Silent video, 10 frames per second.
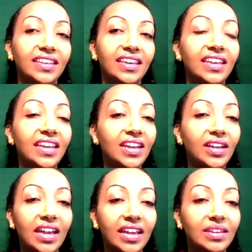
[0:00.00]
And I
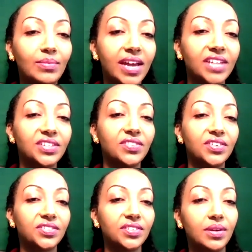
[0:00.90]
can imagine
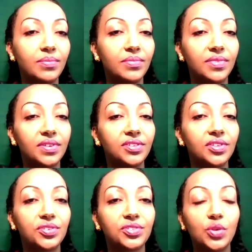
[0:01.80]
there's
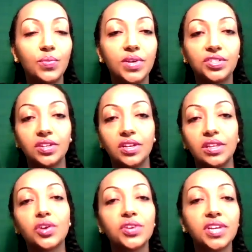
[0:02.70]
so much
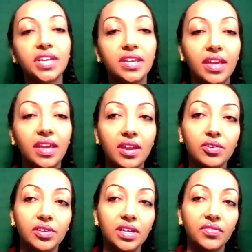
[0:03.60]
learning and not
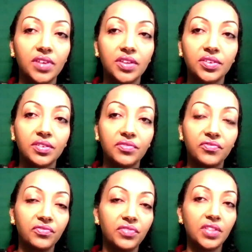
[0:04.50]
only of other
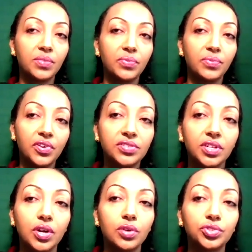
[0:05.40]
folks and
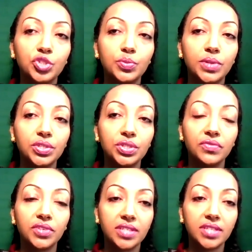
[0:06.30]
cultures but also
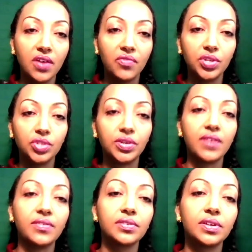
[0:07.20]
of yourself when you
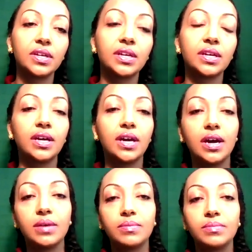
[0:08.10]
travel.
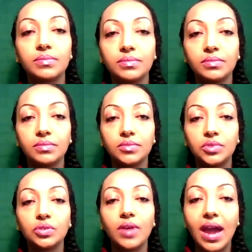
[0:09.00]
Um,
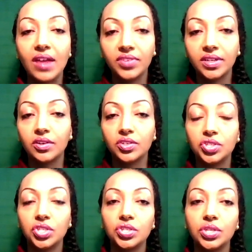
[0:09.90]
to Africa or
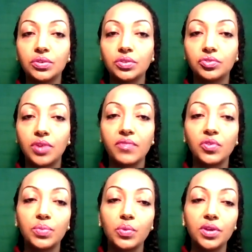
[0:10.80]
just in general
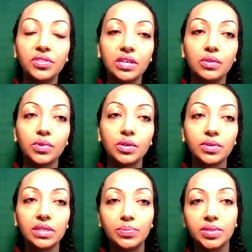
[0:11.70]
travel. But one thing we're
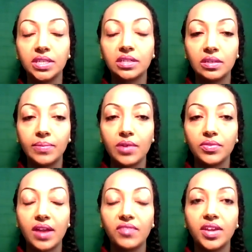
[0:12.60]
really particular about
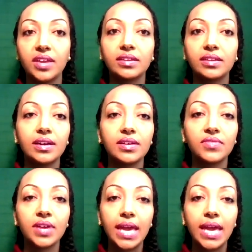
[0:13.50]
with Africanity Love